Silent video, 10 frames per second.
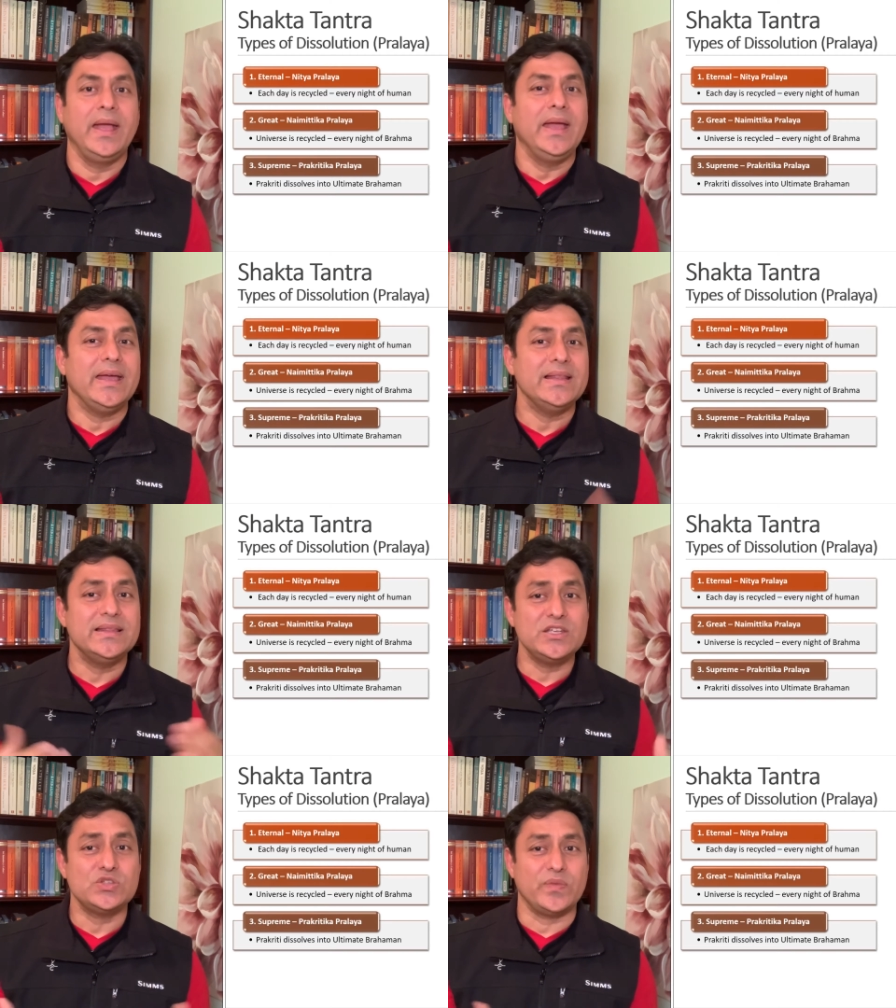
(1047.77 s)
In
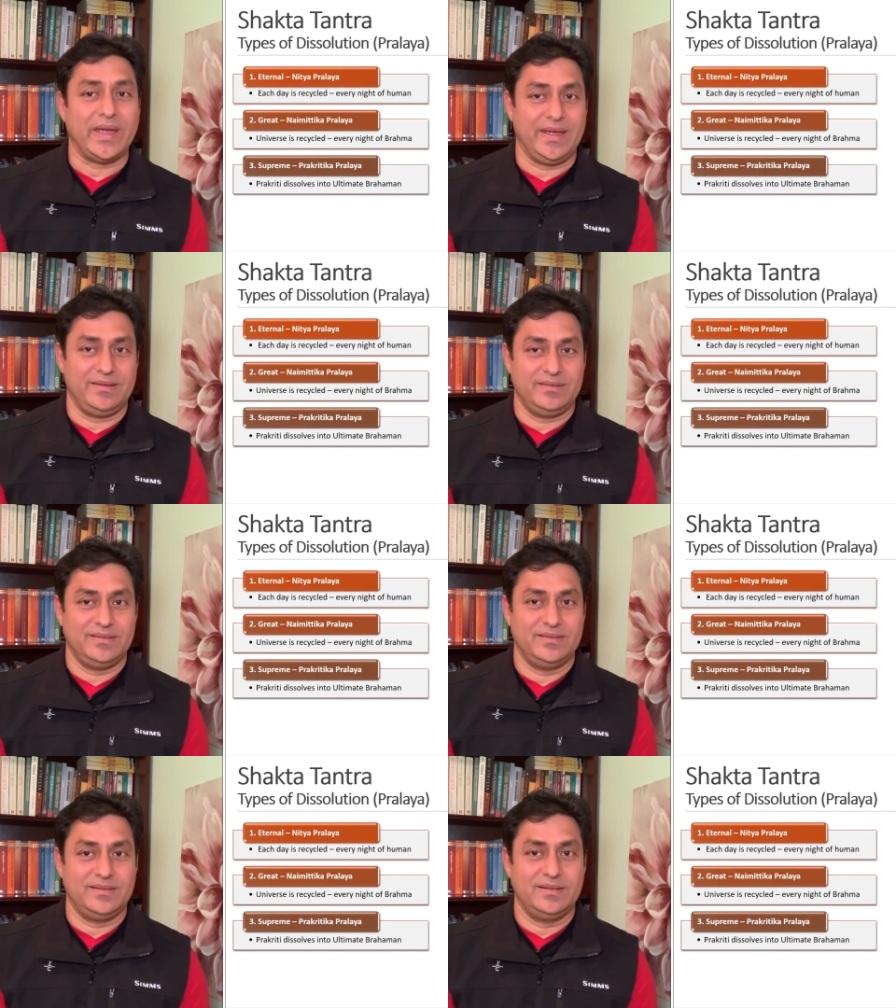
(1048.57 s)
this way,
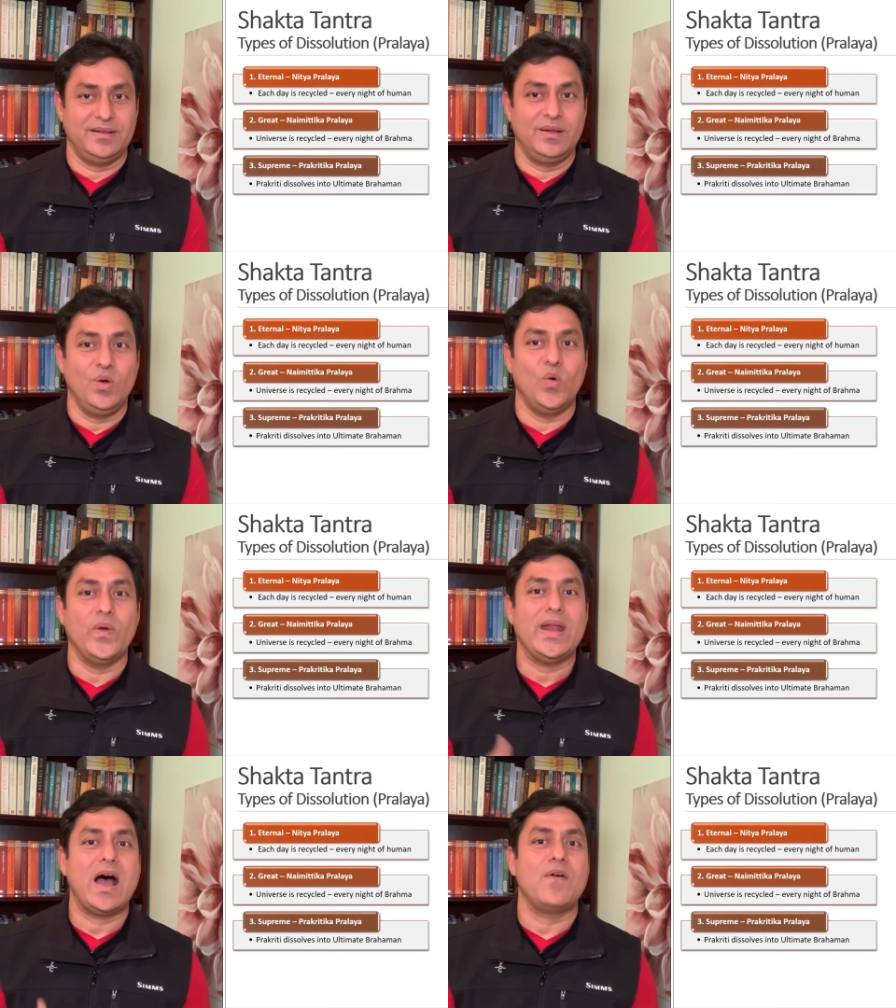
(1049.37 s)

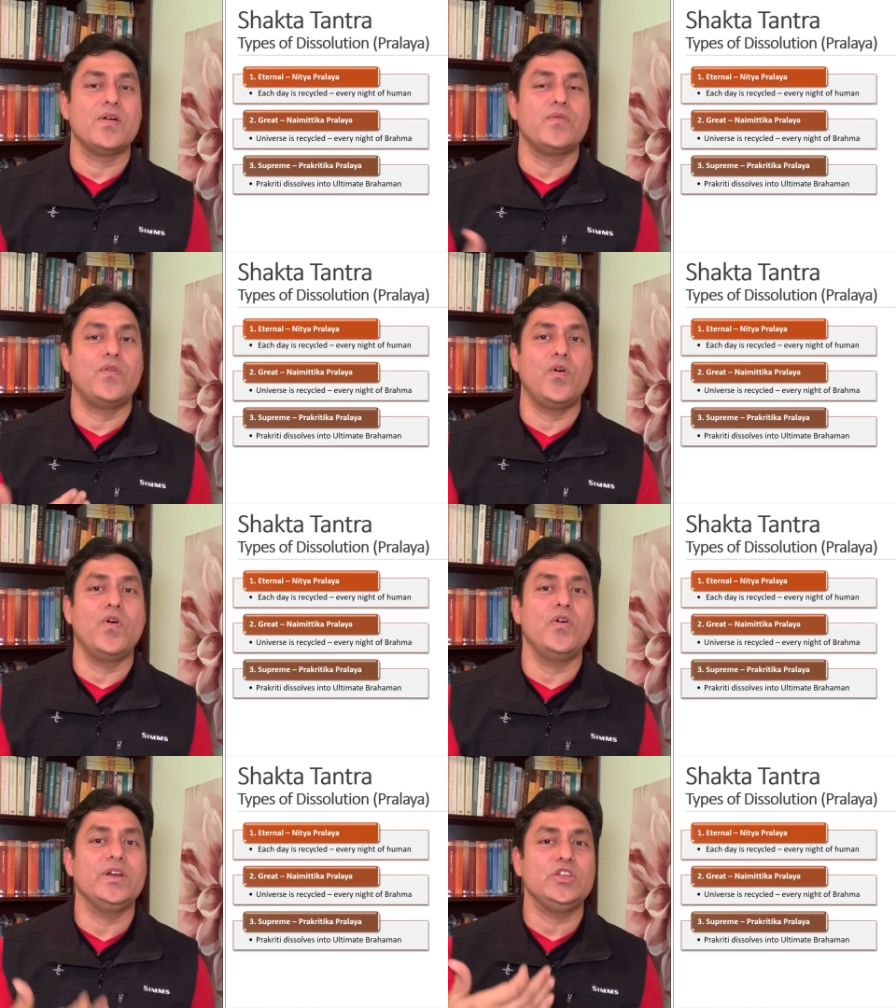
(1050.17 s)
when our
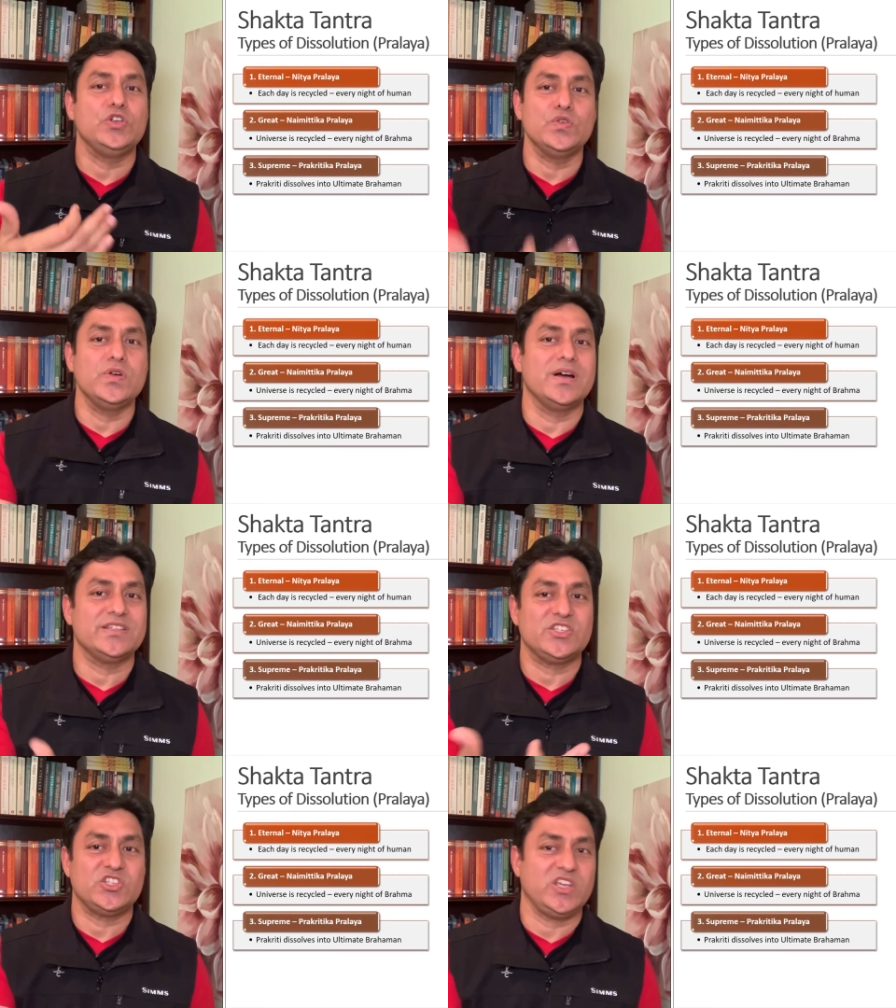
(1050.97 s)
4
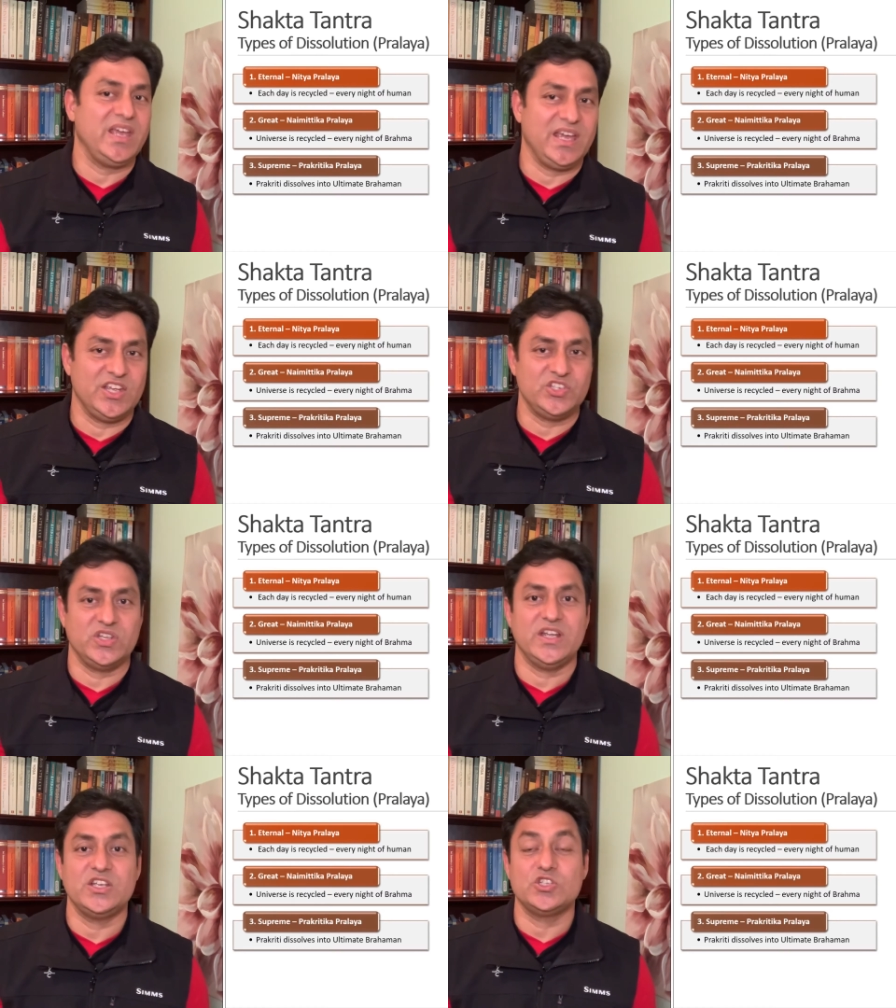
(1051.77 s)
yugas change,
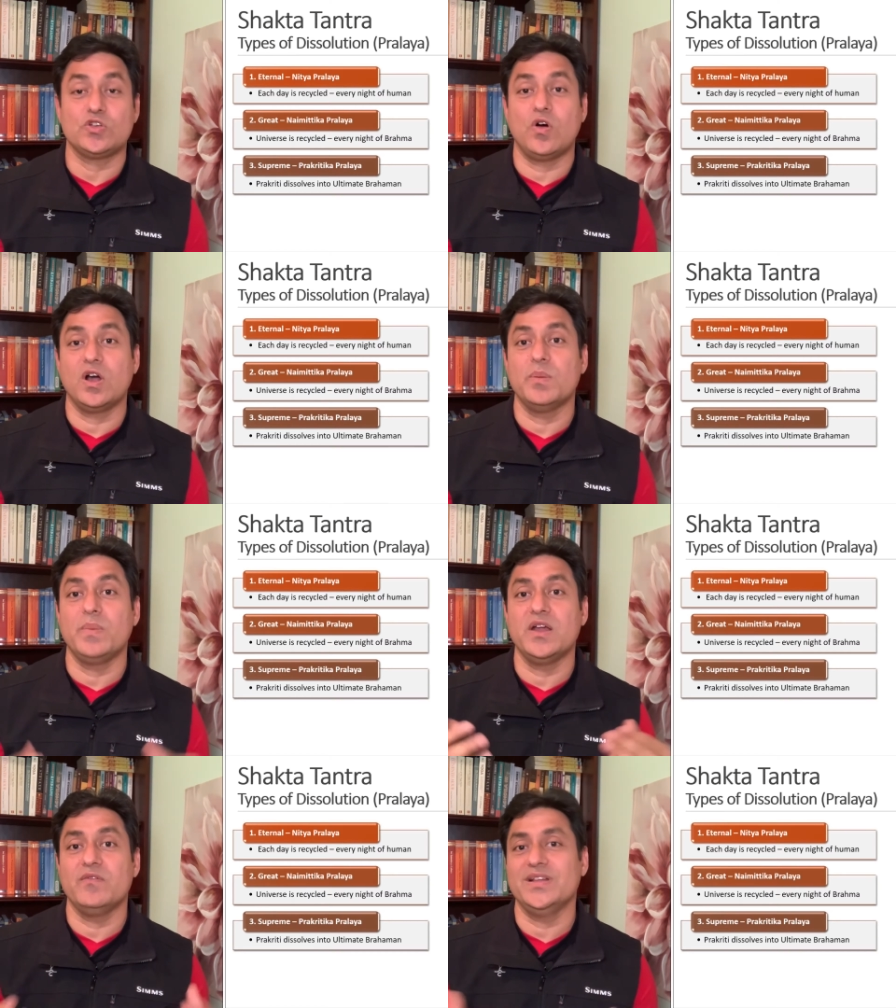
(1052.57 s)
it is called
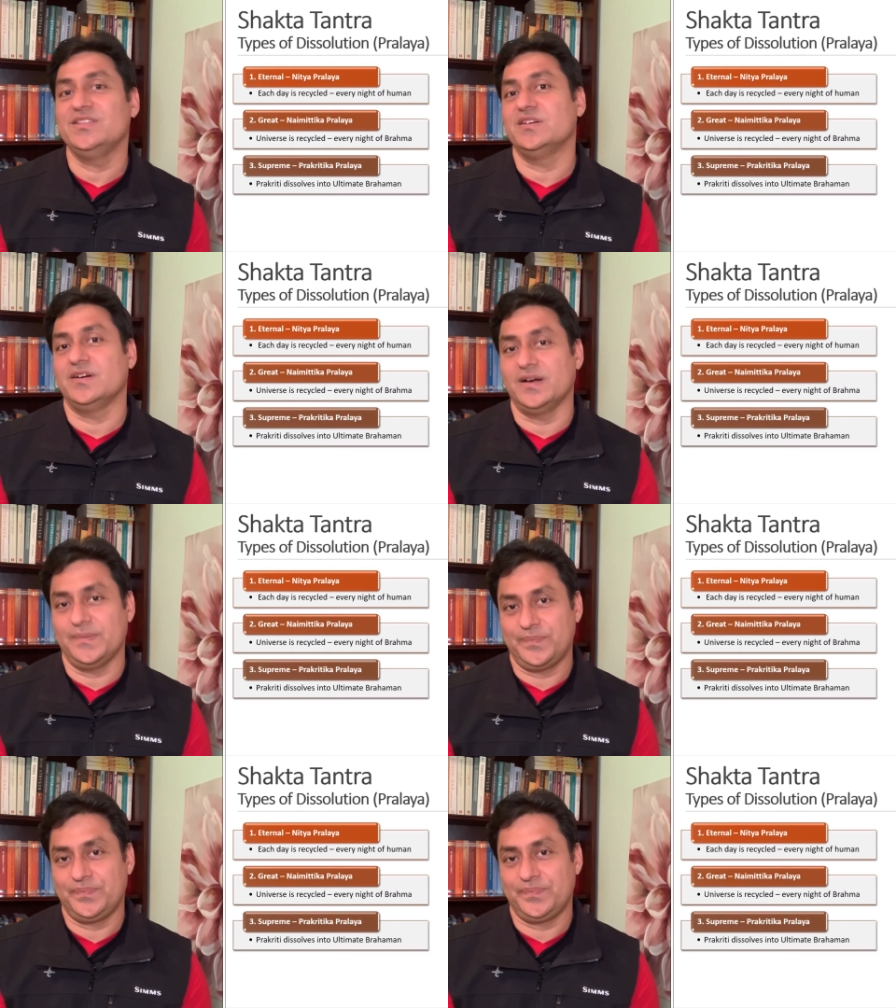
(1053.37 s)
manvantara.